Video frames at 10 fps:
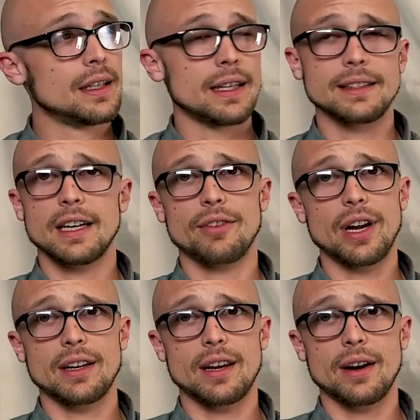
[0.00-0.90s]
As an
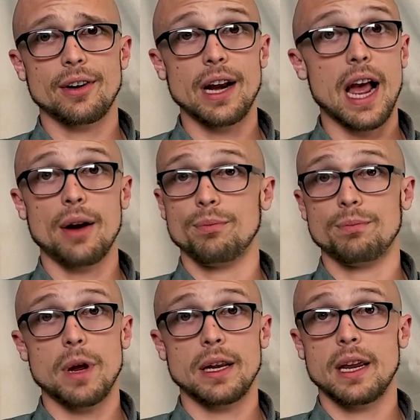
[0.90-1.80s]
everyday carry,
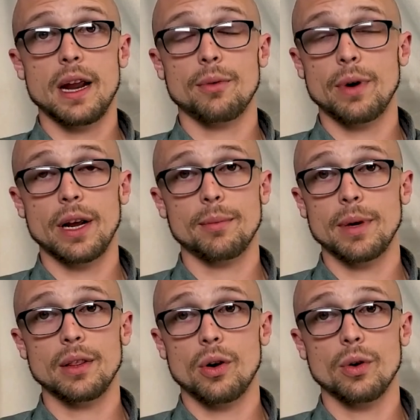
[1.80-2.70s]
I can't
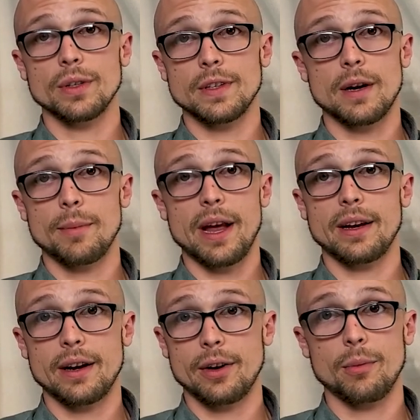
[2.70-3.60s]
recommend the horizontal back
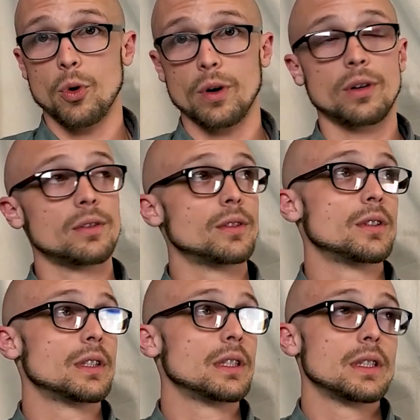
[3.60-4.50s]
carry more.
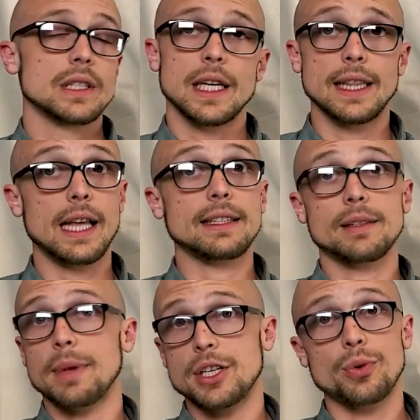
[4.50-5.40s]
Unless it
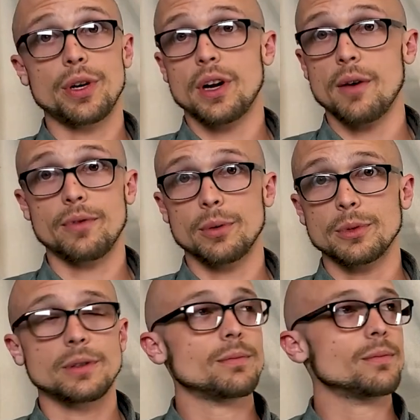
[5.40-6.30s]
makes you uncomfortable.